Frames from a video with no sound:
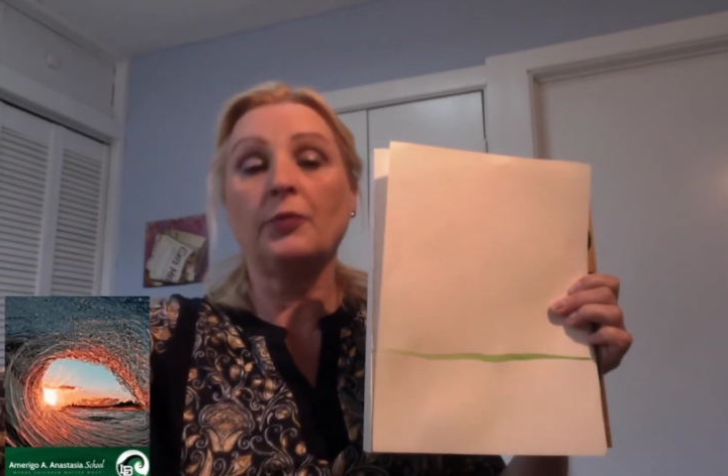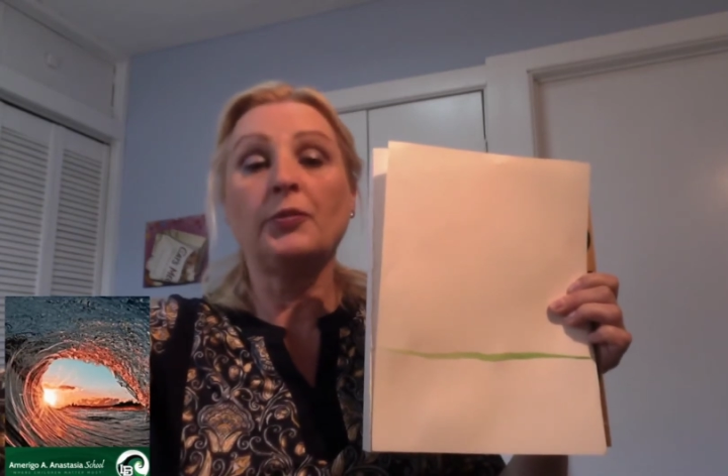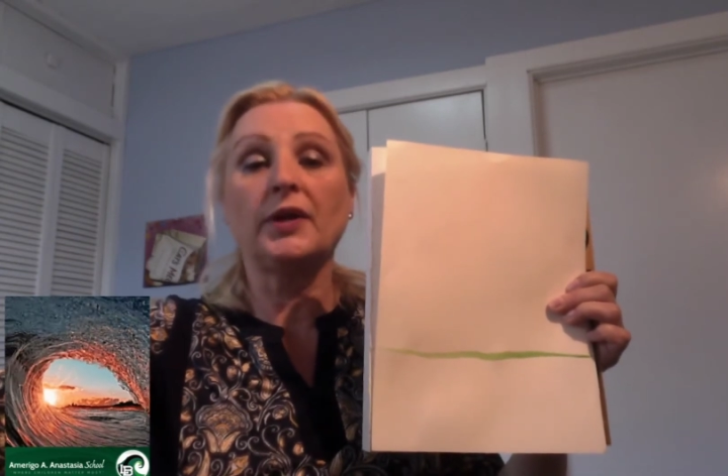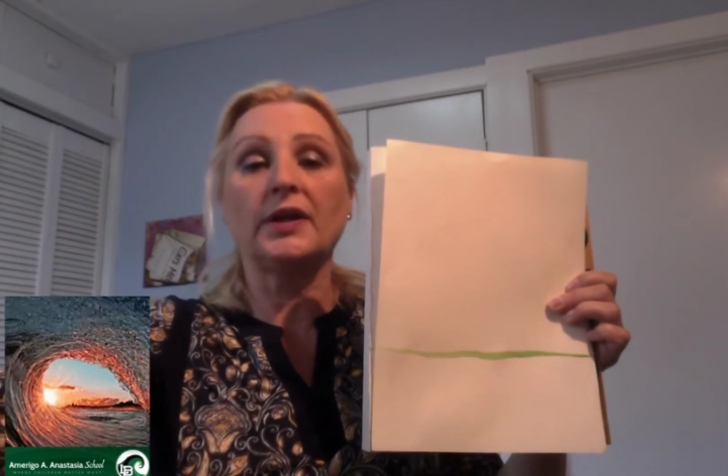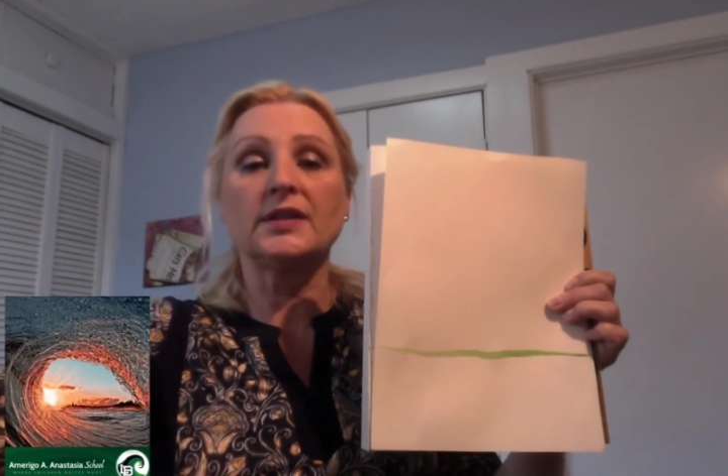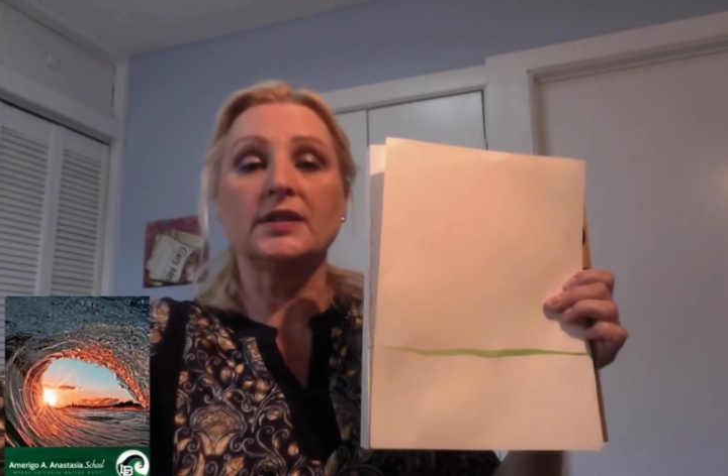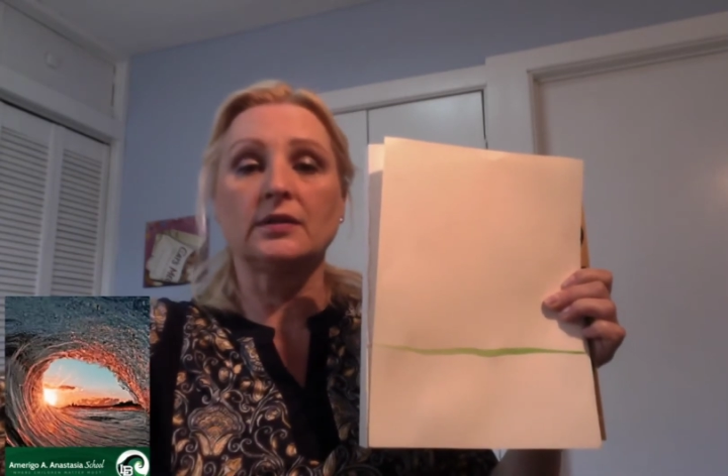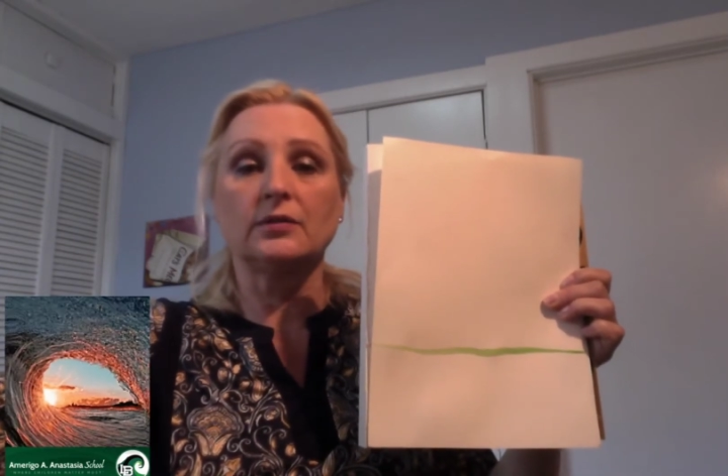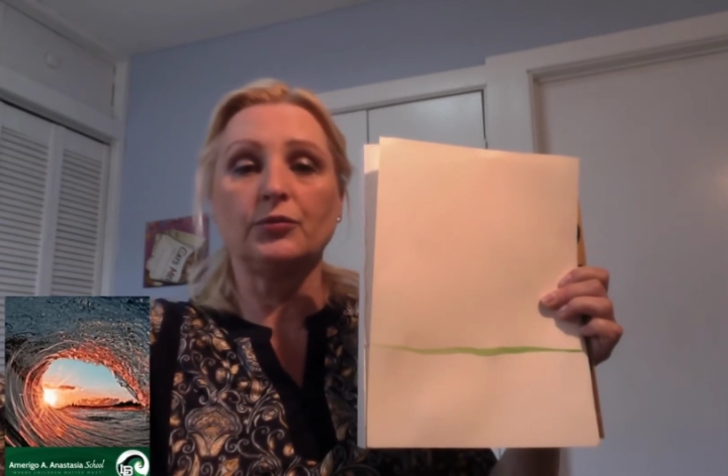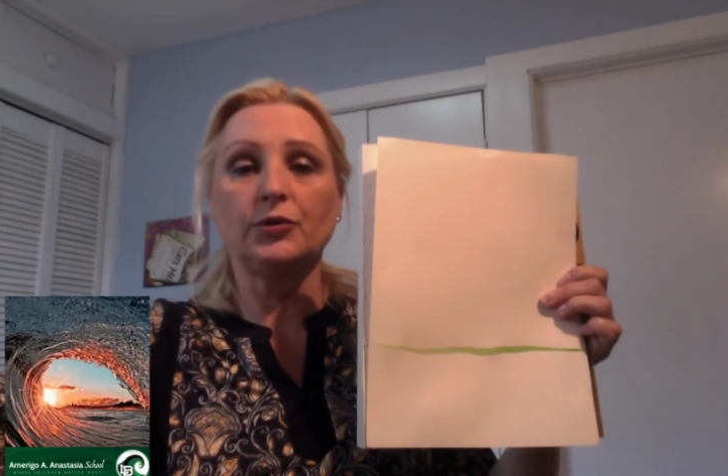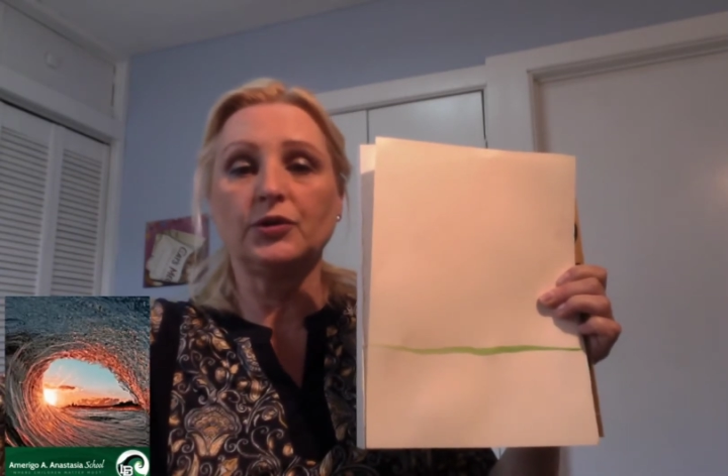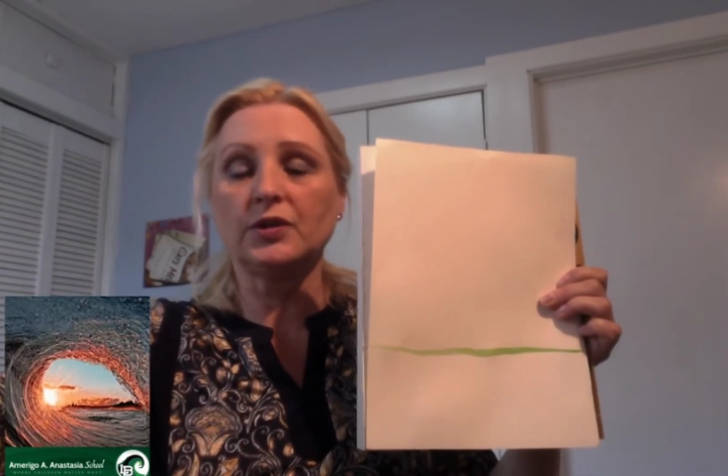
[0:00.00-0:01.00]
pencil
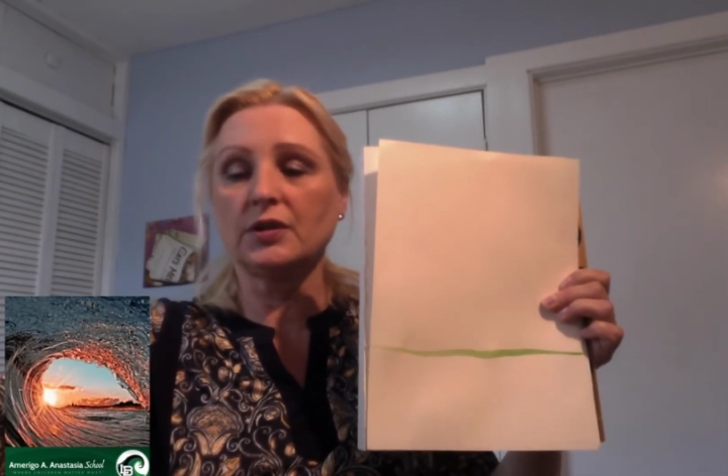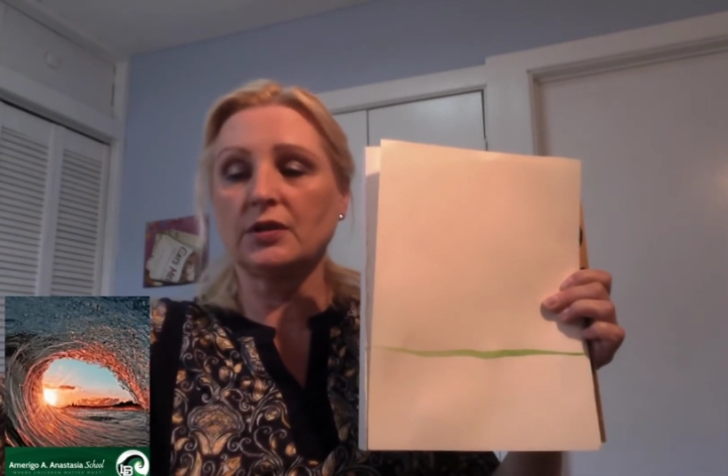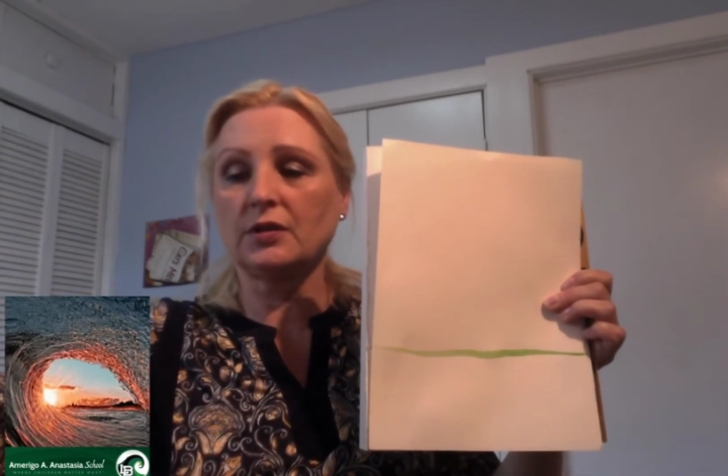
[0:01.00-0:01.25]
because